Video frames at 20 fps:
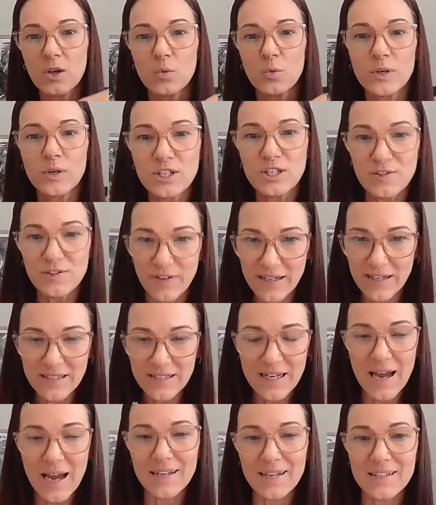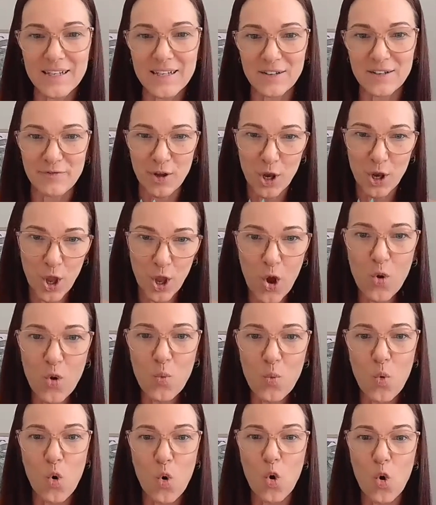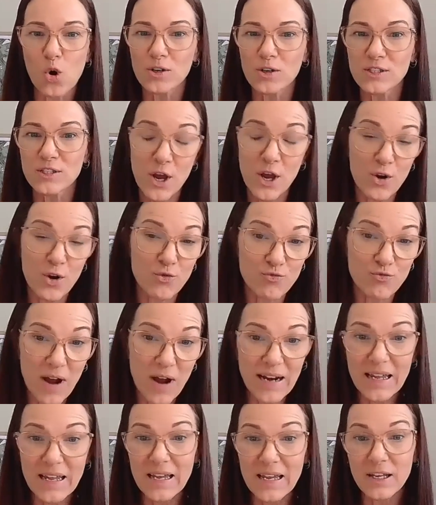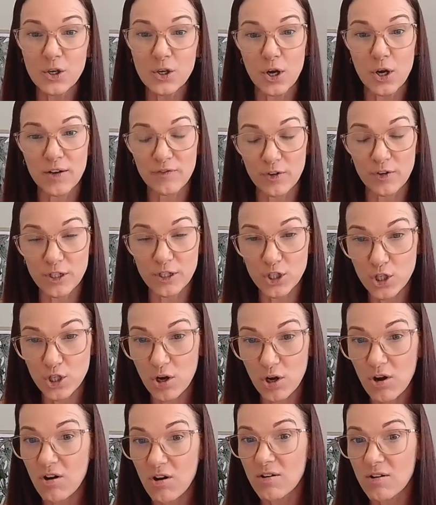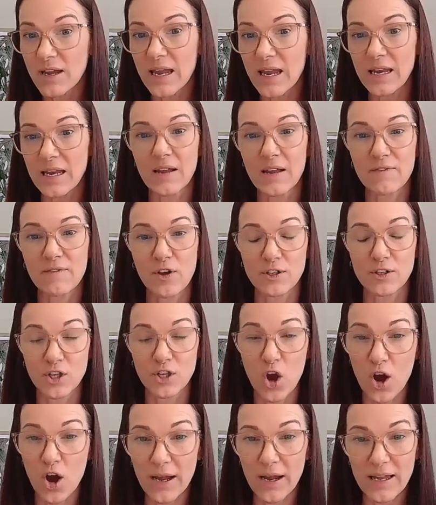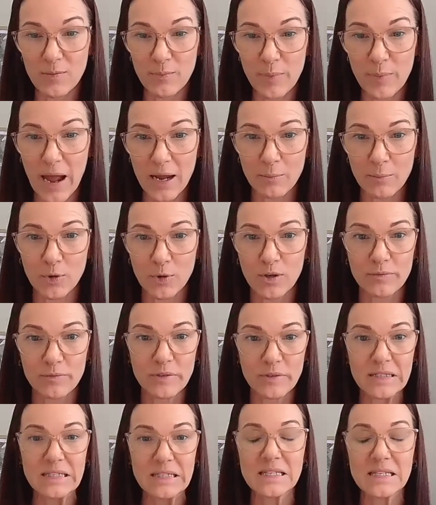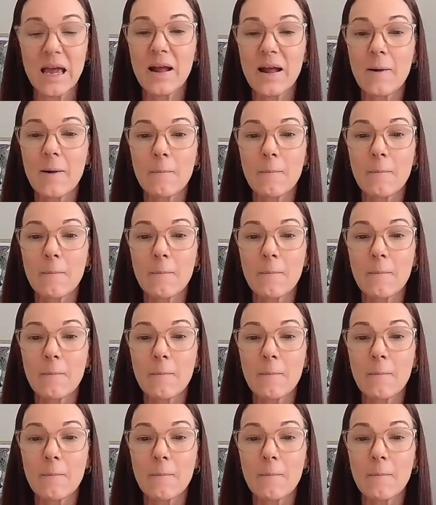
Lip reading: which is fantastic for long walks, running, going for a jog, any of those high impact movements.